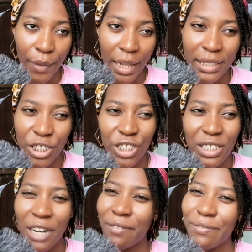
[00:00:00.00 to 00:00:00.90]
and then she
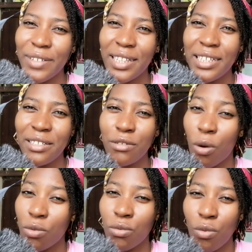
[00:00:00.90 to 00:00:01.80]
started feeling
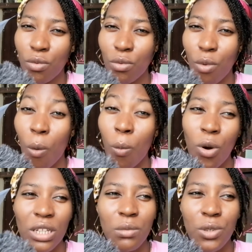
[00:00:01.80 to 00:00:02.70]

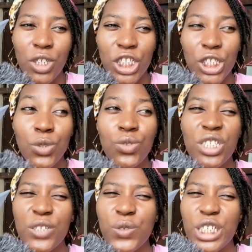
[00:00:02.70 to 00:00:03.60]
unworthy because she couldn't
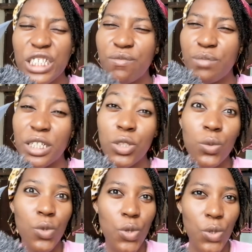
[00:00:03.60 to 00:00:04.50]
even give birth
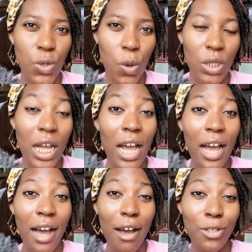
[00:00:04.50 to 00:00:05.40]
to a son,
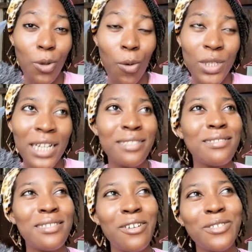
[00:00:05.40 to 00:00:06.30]
as always. And
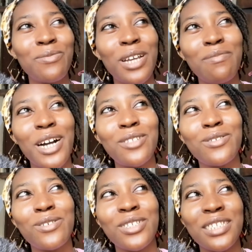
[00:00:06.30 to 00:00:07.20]
it just went back
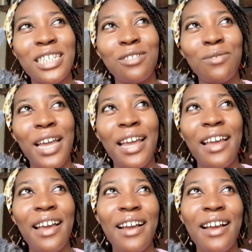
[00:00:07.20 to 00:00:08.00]
to a scene where,